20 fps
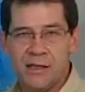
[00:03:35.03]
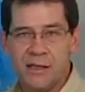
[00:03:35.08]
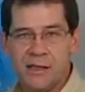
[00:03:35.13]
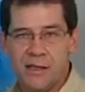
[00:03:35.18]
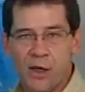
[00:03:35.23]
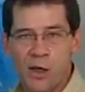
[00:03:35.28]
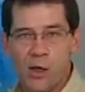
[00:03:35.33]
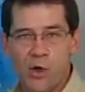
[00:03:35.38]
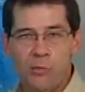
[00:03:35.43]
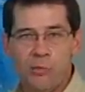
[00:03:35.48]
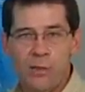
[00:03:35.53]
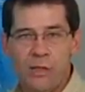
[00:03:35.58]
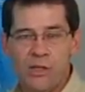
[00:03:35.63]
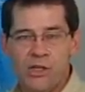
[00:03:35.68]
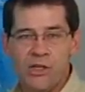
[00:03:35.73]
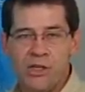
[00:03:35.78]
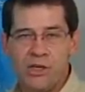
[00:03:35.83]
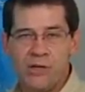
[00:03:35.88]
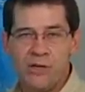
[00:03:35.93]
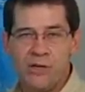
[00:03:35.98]

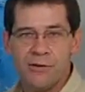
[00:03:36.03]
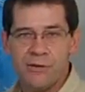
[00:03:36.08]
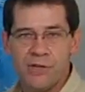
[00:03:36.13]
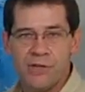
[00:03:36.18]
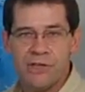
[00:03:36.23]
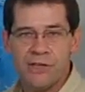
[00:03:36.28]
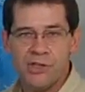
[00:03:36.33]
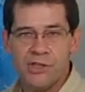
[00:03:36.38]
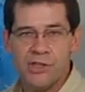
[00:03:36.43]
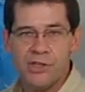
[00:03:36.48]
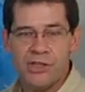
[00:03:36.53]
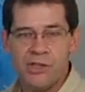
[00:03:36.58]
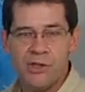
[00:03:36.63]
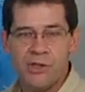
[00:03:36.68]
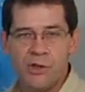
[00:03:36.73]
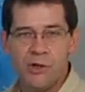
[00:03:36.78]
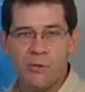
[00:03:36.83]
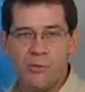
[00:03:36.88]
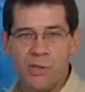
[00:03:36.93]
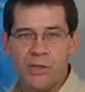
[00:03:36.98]
GoBGR, that's
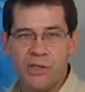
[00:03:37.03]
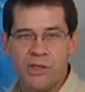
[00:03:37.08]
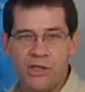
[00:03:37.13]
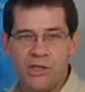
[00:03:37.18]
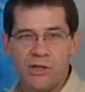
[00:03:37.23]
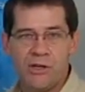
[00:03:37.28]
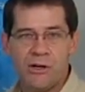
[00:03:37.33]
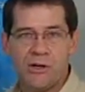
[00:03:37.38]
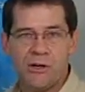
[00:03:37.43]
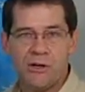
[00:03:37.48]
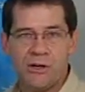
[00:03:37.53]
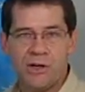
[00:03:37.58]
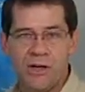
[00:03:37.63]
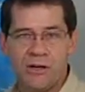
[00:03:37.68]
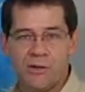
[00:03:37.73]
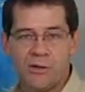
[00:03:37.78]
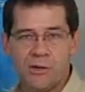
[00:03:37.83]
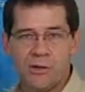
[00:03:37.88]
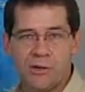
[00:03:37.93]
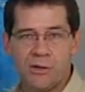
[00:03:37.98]

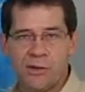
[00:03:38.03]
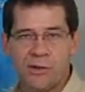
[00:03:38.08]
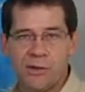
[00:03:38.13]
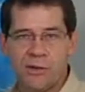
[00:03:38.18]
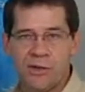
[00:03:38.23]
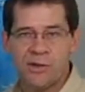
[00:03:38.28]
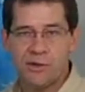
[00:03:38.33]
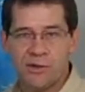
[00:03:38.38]
GOBGR.org,